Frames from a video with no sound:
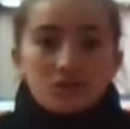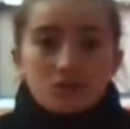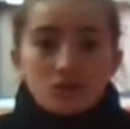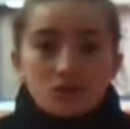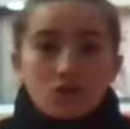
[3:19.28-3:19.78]

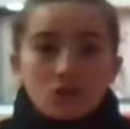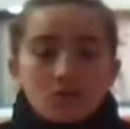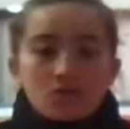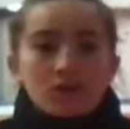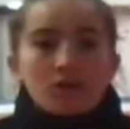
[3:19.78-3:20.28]

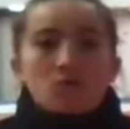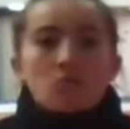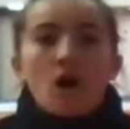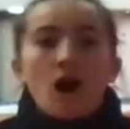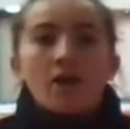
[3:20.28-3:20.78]
2,
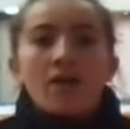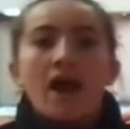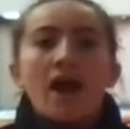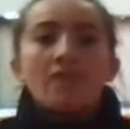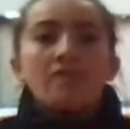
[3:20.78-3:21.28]
1,
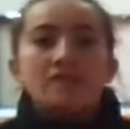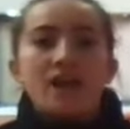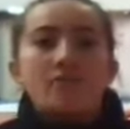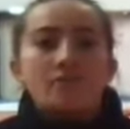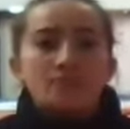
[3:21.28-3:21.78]
and
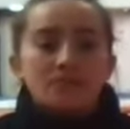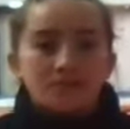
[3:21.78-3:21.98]
jump.